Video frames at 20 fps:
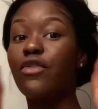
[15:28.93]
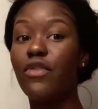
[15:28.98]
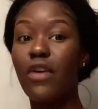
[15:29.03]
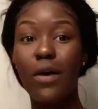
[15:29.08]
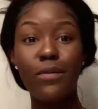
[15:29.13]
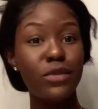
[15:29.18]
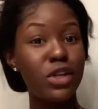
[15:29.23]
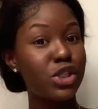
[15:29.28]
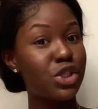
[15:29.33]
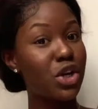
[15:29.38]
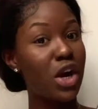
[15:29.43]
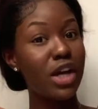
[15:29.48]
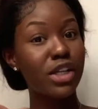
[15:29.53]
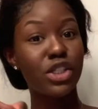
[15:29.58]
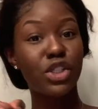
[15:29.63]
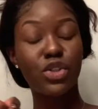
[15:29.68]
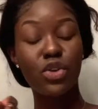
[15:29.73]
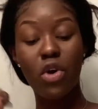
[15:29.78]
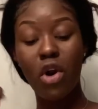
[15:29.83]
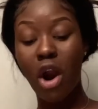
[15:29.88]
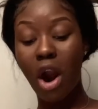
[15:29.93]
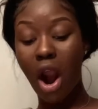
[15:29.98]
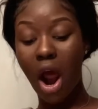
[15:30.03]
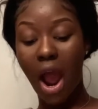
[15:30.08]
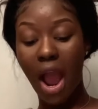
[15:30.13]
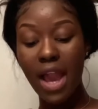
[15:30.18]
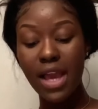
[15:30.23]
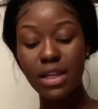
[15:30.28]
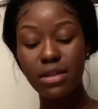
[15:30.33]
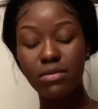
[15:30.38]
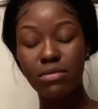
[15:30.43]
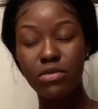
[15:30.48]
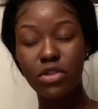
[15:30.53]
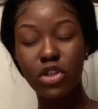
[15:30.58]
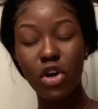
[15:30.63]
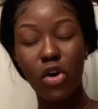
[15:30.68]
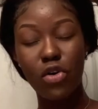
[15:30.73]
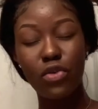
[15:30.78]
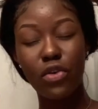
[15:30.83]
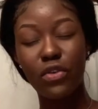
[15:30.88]
from the drugstore. I
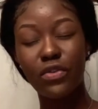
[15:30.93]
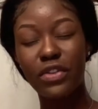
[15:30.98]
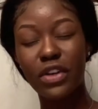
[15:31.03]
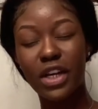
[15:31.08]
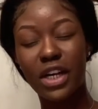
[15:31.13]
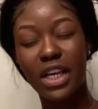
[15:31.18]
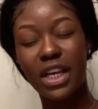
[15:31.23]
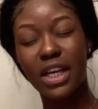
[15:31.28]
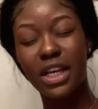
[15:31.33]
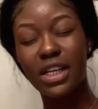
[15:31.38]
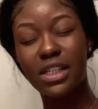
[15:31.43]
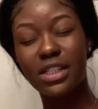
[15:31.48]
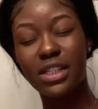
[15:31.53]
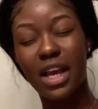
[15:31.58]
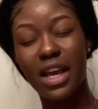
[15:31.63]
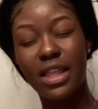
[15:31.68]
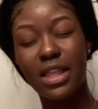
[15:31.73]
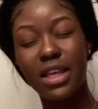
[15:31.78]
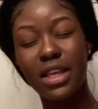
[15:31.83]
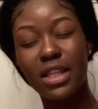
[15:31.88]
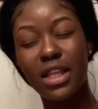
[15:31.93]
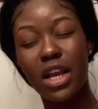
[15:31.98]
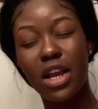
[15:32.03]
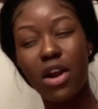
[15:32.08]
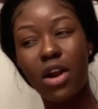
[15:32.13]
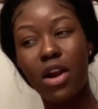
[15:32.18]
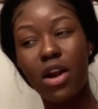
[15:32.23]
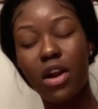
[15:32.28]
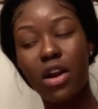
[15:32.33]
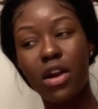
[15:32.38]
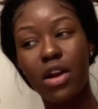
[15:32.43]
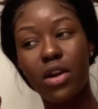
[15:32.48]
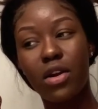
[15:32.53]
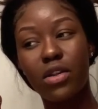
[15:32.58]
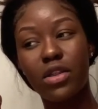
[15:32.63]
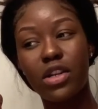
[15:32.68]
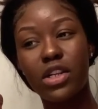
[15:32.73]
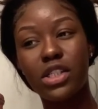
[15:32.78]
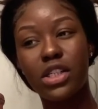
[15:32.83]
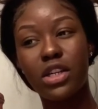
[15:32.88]
don't know if they're Kiss. I think they are.
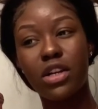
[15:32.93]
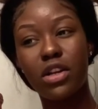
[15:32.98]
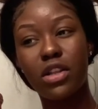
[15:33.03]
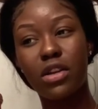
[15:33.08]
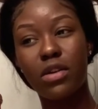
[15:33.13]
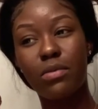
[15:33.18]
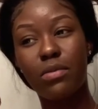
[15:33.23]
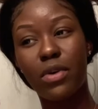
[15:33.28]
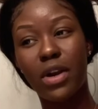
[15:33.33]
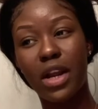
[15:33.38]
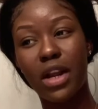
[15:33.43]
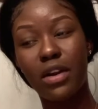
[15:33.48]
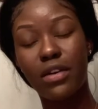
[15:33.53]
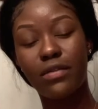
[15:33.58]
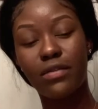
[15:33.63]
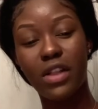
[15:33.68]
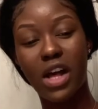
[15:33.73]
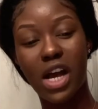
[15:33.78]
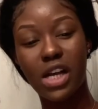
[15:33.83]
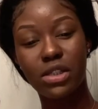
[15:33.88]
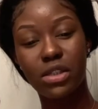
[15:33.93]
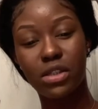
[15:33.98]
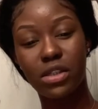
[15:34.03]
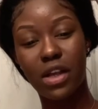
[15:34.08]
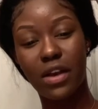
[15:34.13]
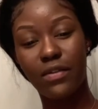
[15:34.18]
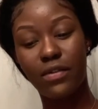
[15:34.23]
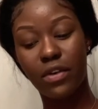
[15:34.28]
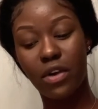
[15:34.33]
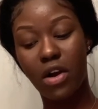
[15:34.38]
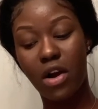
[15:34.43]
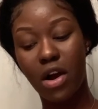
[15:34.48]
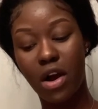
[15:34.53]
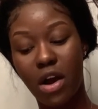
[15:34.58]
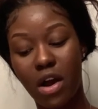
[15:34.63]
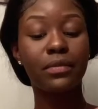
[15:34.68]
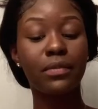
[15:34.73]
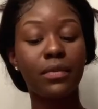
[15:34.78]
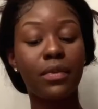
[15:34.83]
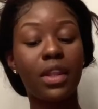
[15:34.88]
There's another brand of lashes I
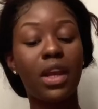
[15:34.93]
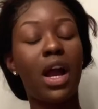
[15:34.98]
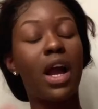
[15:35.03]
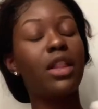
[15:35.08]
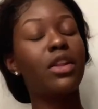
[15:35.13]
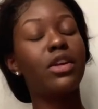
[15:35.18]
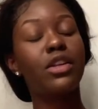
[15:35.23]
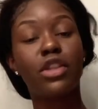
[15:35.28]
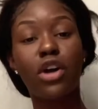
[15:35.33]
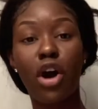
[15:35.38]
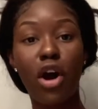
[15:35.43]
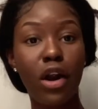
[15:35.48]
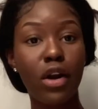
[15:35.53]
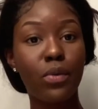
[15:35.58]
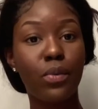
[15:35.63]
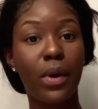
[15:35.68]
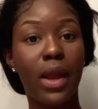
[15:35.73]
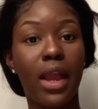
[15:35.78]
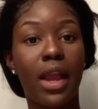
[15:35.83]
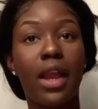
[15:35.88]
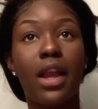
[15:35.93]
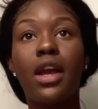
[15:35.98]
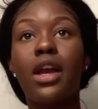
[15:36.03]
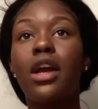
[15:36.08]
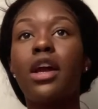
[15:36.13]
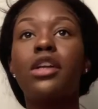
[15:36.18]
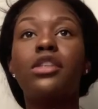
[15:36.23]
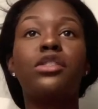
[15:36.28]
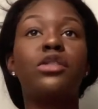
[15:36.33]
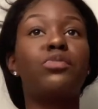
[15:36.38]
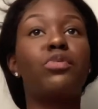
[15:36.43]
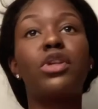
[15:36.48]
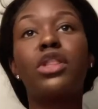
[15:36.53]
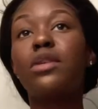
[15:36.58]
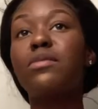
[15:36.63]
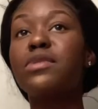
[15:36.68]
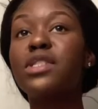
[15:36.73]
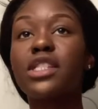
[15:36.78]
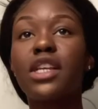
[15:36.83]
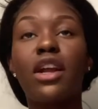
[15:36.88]
forgot. I learned the hard way. Just put
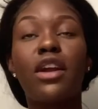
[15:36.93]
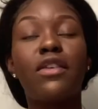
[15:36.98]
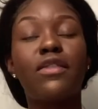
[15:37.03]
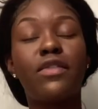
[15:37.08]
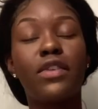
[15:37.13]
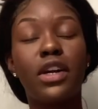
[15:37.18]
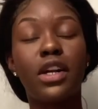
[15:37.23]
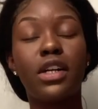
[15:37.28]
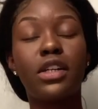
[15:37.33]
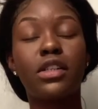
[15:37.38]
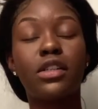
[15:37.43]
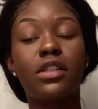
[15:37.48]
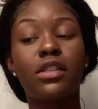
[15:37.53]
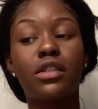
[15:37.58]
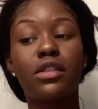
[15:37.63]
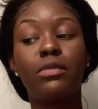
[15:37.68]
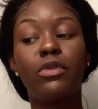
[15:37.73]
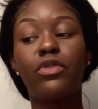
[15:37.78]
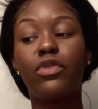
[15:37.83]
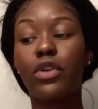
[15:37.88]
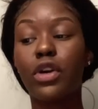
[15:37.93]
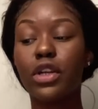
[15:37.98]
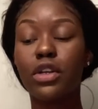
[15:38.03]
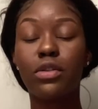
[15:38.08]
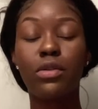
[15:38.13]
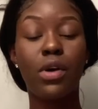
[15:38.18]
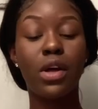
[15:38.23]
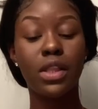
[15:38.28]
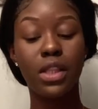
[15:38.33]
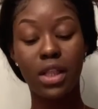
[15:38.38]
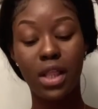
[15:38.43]
the mascara first before you go on the